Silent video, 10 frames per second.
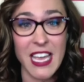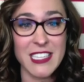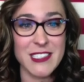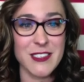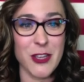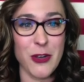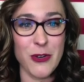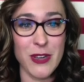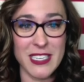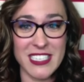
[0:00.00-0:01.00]
Wow. And
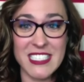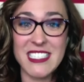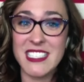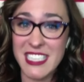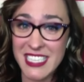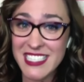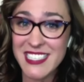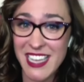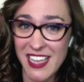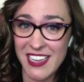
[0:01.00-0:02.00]
so
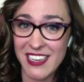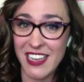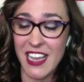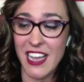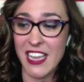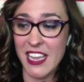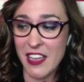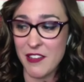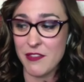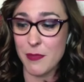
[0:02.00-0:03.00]
since then, I
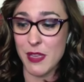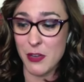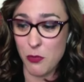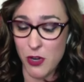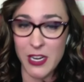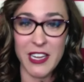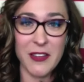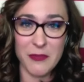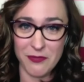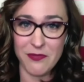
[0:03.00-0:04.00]
have been
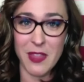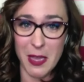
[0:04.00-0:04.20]
working